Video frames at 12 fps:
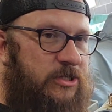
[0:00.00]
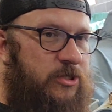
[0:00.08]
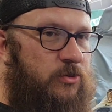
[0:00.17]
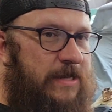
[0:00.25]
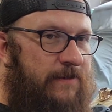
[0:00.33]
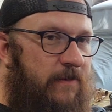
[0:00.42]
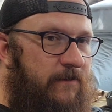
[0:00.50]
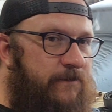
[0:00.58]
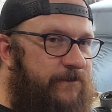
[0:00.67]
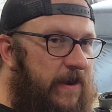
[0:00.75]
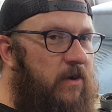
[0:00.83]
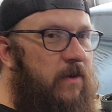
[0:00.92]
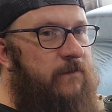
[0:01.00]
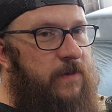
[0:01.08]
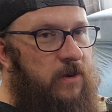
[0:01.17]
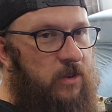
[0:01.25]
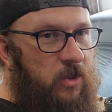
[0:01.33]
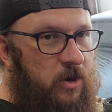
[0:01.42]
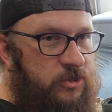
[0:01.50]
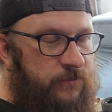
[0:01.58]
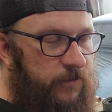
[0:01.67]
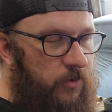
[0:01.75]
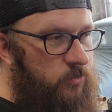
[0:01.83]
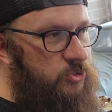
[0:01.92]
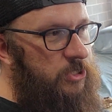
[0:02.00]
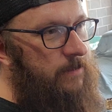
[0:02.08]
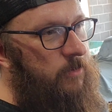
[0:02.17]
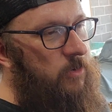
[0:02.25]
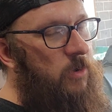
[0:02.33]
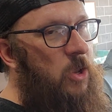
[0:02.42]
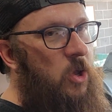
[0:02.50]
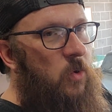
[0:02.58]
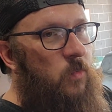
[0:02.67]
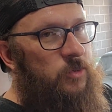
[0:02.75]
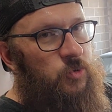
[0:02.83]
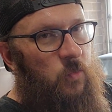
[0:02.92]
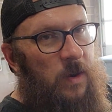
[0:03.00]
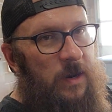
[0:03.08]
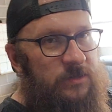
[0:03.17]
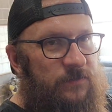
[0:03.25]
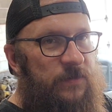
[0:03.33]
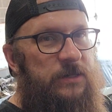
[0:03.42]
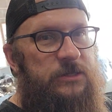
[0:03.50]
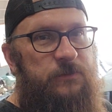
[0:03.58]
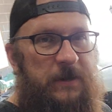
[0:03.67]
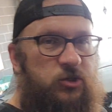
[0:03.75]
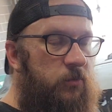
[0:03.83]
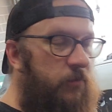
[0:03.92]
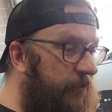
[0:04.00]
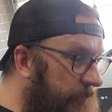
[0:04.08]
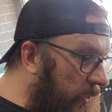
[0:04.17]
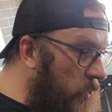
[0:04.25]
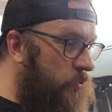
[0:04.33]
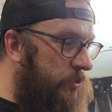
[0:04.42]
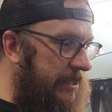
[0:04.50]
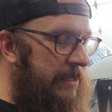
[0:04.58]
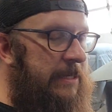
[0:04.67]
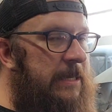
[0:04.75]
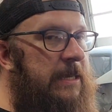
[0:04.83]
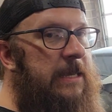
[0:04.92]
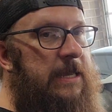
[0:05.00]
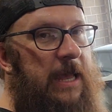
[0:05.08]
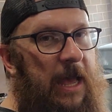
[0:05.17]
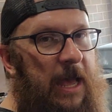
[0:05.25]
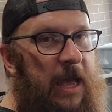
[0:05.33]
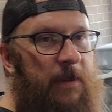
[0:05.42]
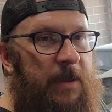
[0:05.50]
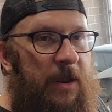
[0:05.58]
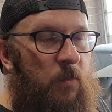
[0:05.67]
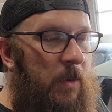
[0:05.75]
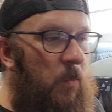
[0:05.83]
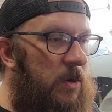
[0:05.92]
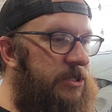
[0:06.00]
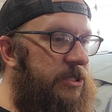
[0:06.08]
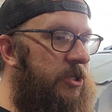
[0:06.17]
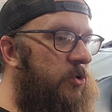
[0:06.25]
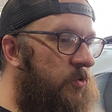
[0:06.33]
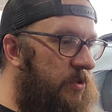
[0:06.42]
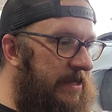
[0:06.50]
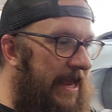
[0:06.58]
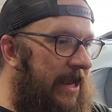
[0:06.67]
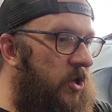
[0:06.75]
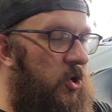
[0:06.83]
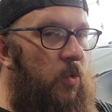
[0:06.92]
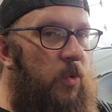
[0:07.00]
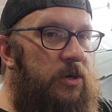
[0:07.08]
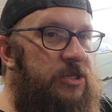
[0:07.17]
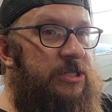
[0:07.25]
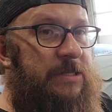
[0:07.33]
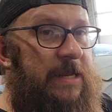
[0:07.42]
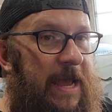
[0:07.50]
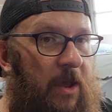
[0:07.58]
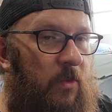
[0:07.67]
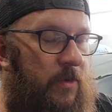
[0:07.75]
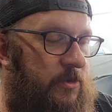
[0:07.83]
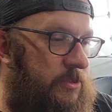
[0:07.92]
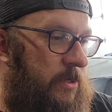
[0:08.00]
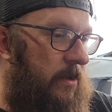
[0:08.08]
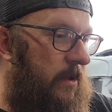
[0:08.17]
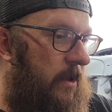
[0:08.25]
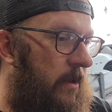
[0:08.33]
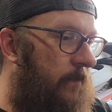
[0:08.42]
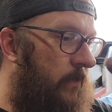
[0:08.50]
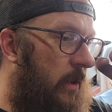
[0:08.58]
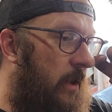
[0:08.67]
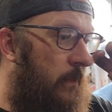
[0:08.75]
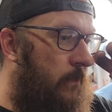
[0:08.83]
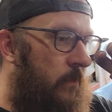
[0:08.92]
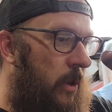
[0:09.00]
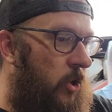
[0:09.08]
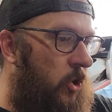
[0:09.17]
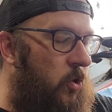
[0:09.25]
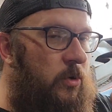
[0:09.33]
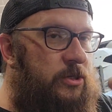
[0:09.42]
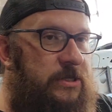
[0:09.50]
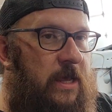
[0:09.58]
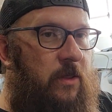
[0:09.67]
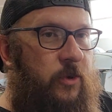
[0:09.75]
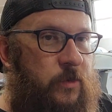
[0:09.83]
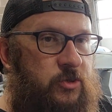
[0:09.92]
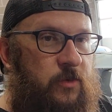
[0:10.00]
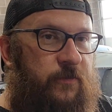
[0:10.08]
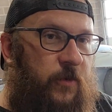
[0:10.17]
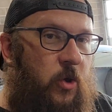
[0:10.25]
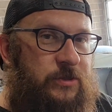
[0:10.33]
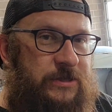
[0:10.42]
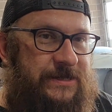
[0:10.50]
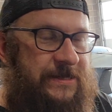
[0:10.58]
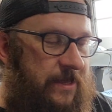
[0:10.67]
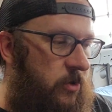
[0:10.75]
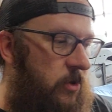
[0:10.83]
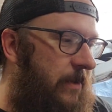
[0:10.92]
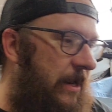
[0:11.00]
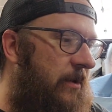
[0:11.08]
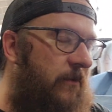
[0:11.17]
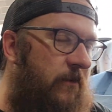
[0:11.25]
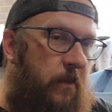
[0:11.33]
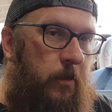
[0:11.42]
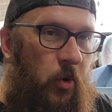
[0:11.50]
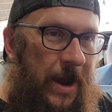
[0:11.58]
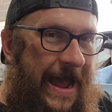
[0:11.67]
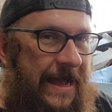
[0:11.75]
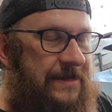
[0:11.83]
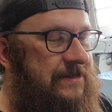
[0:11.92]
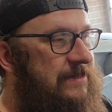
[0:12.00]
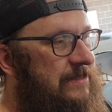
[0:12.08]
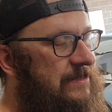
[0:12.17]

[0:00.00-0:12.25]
SUs have a very, very large float chamber, which requires a very special float. and we want to use a newer style. There's a newer style. The original floats inside there are made out of brass that's